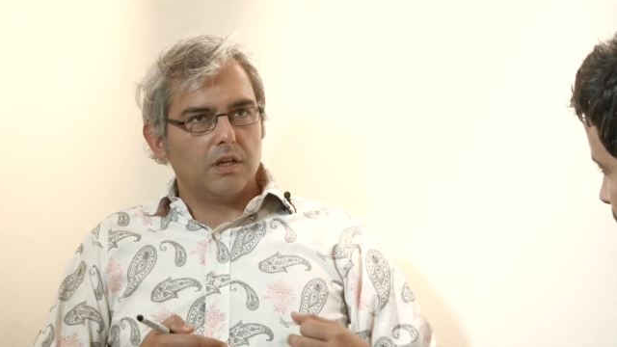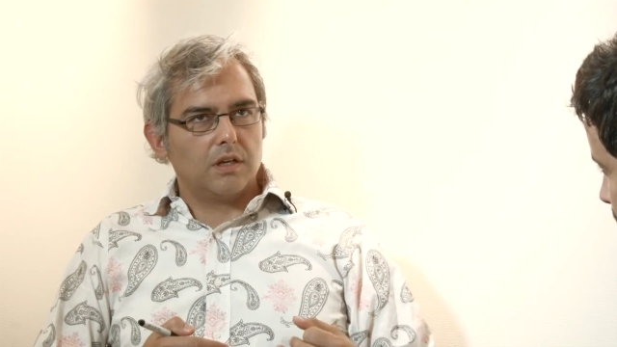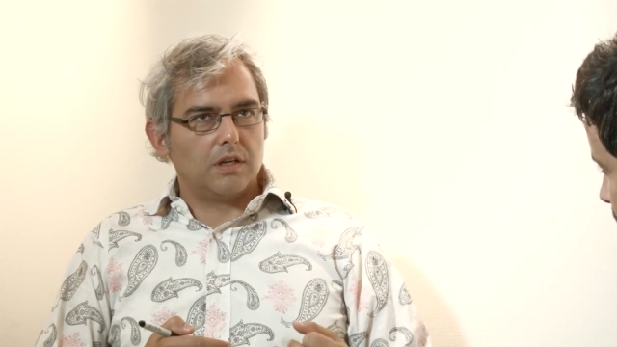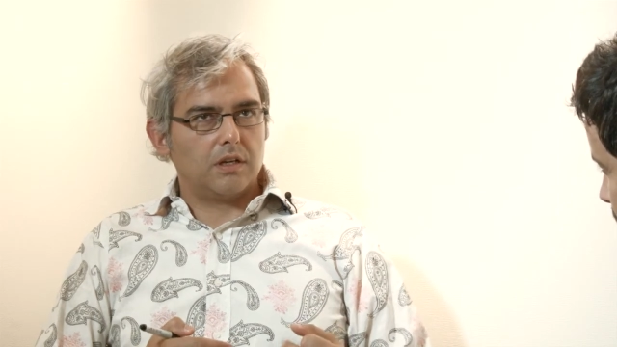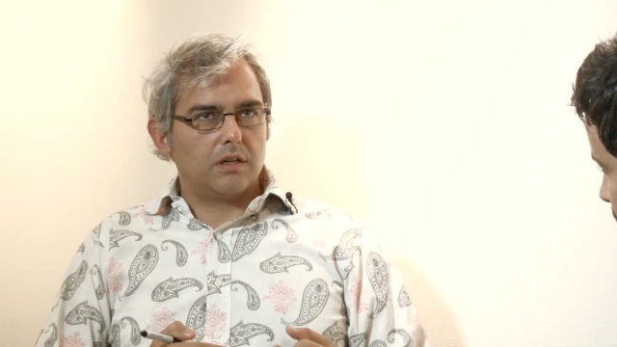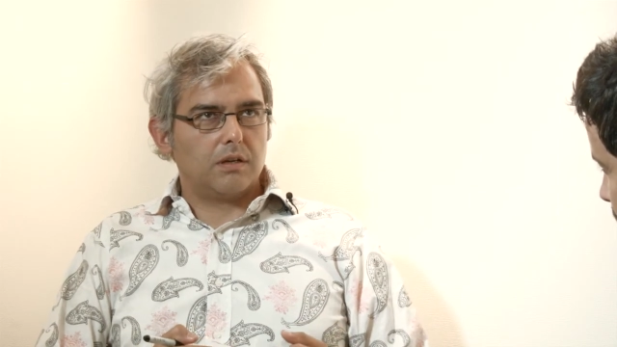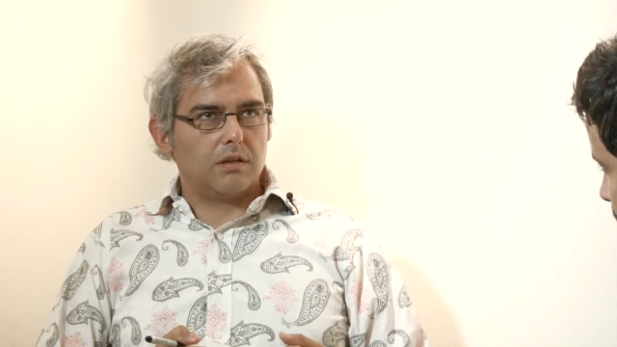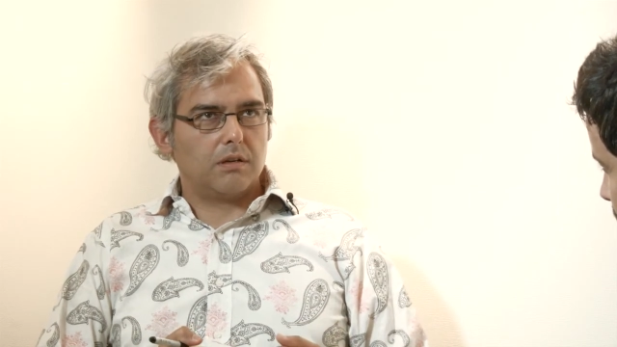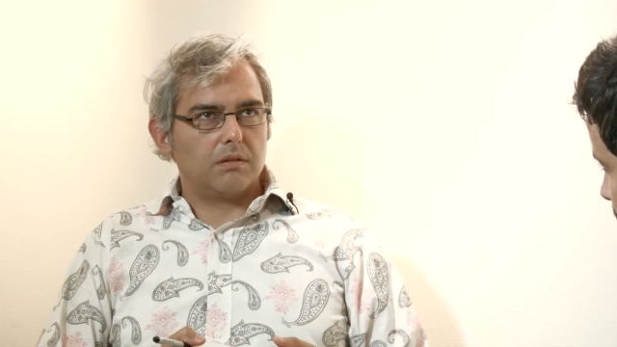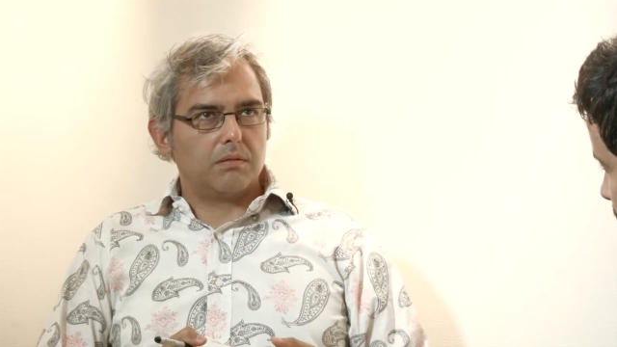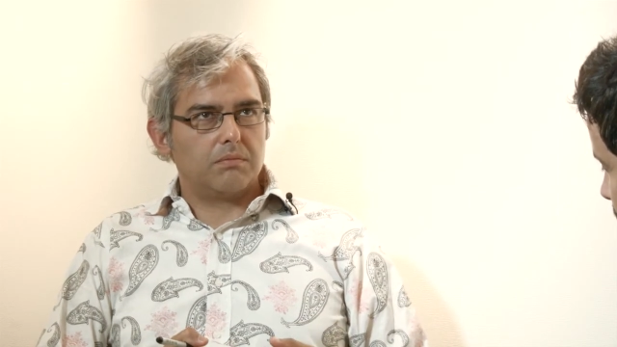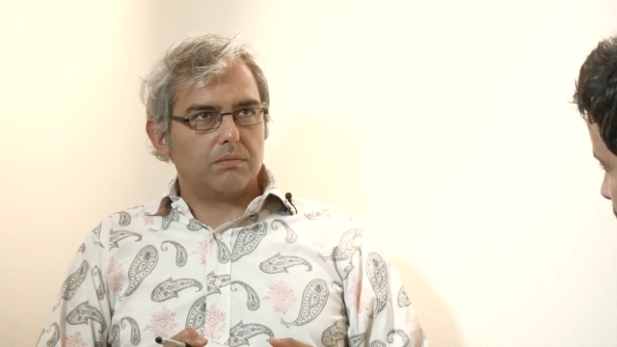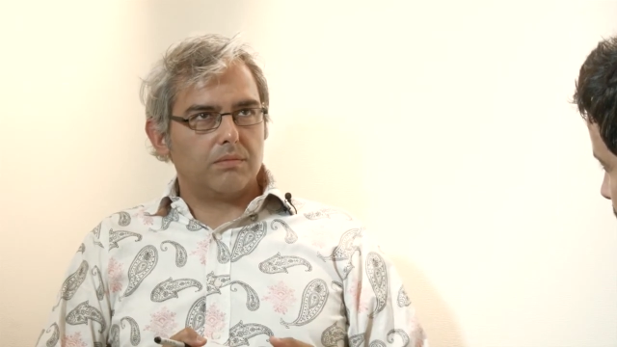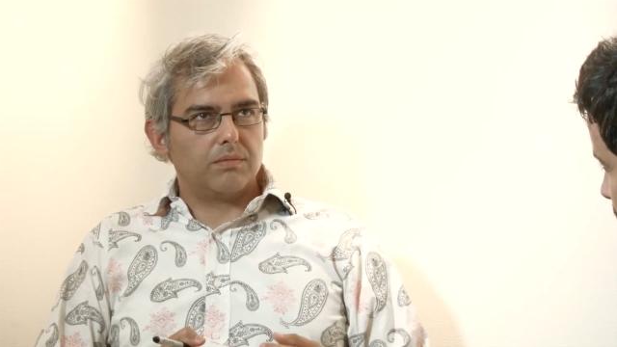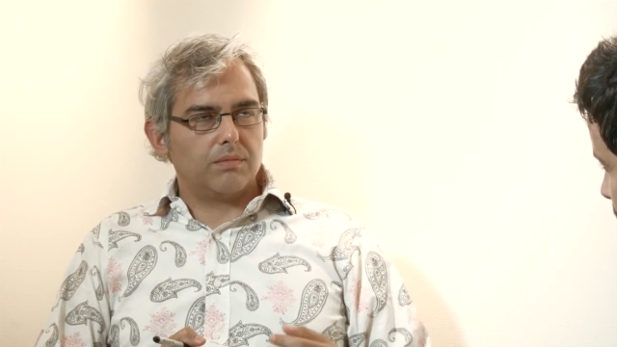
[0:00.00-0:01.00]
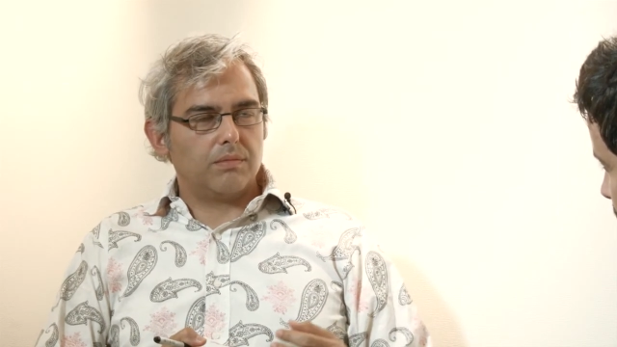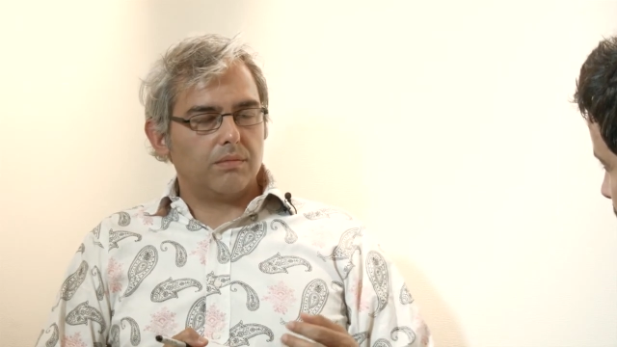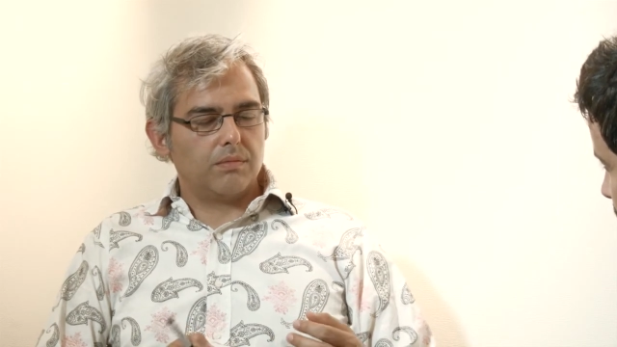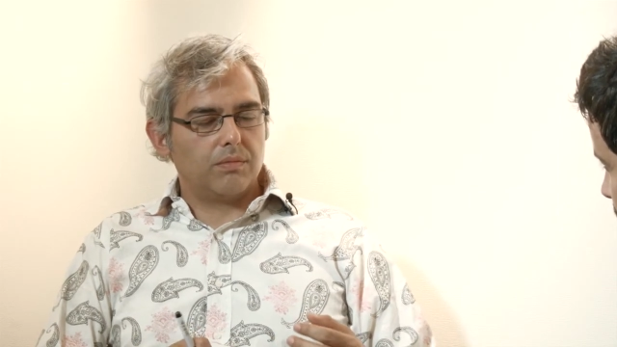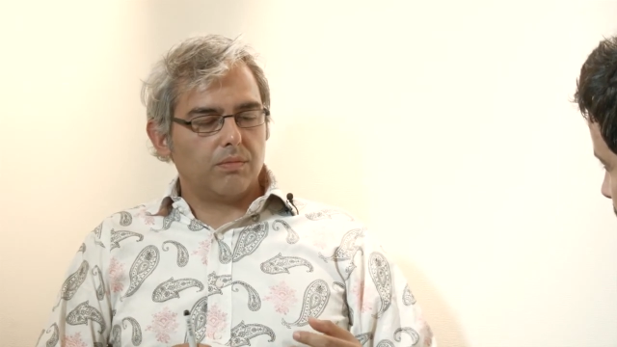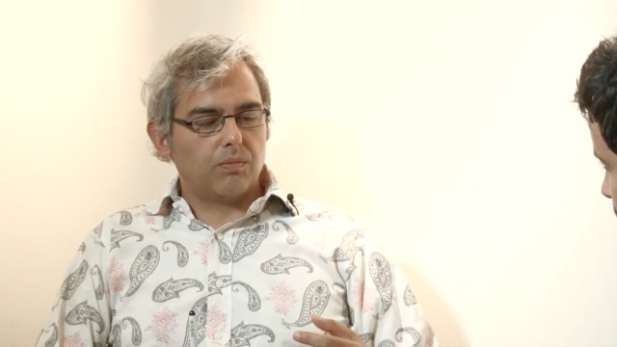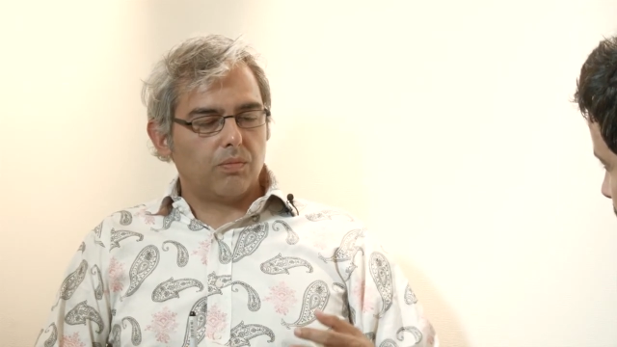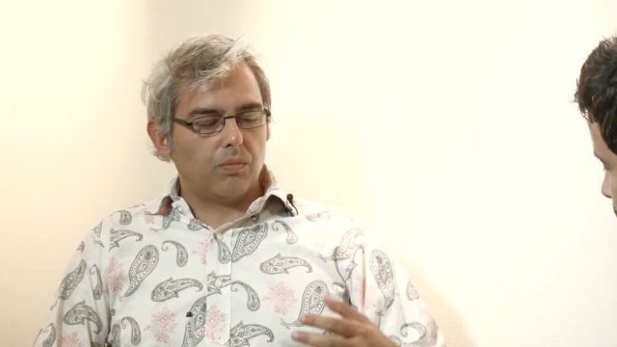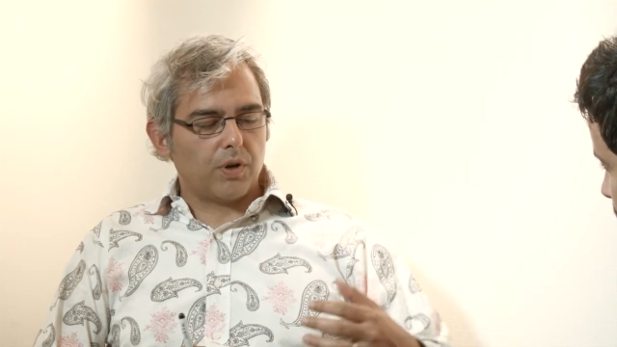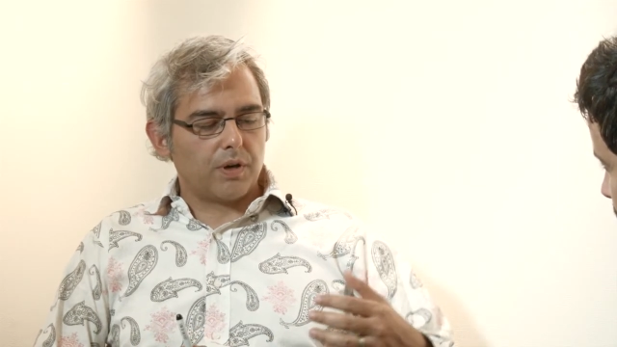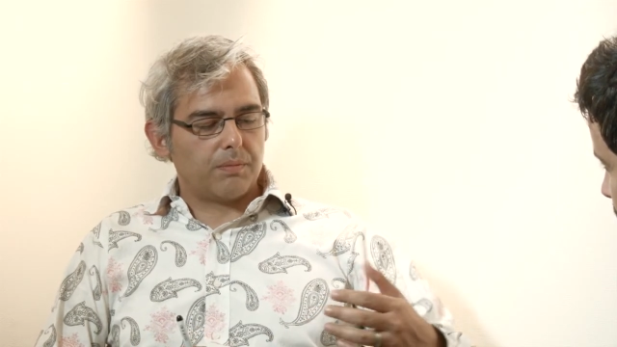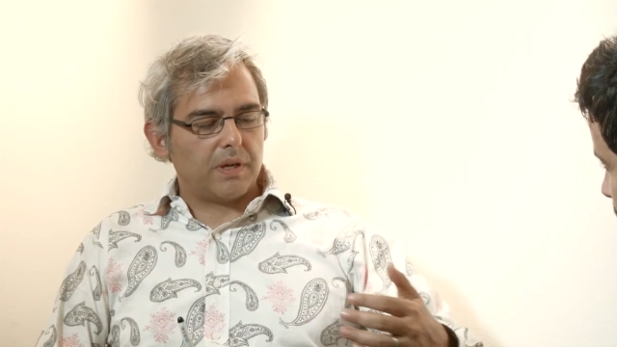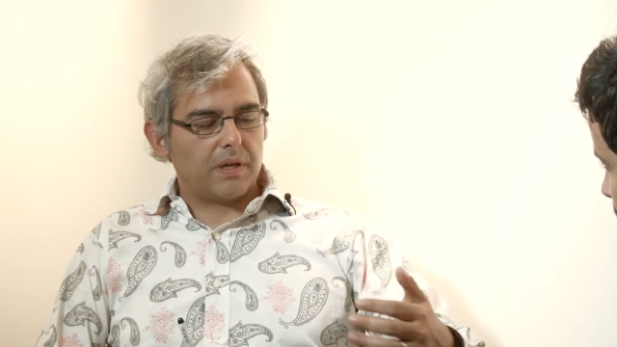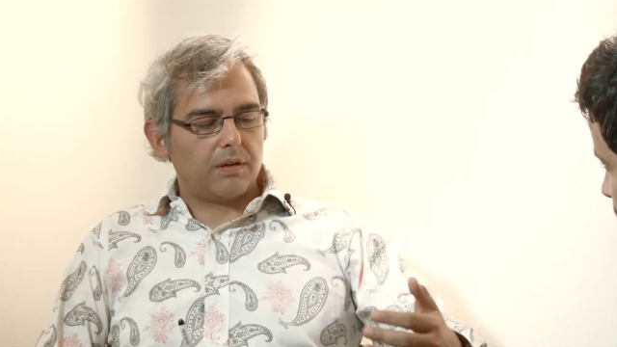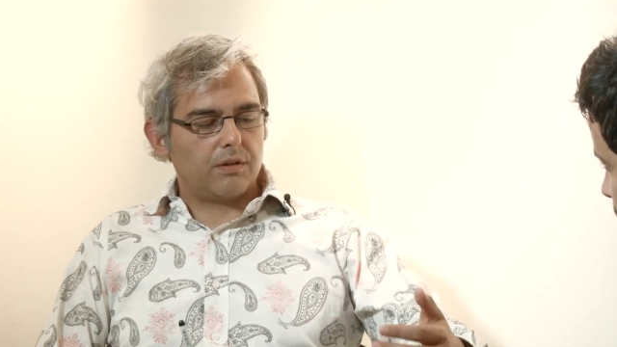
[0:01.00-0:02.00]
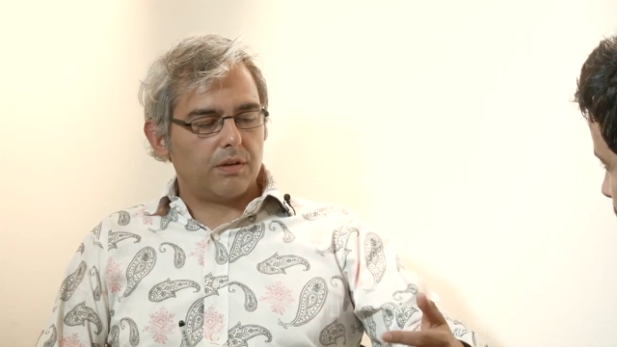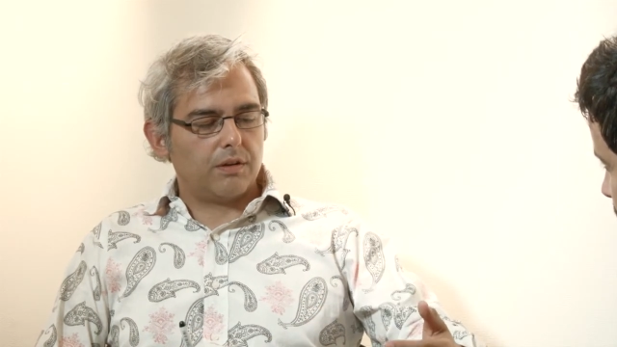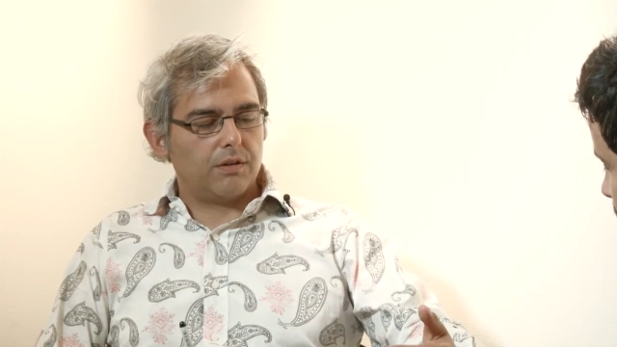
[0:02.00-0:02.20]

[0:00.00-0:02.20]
want to make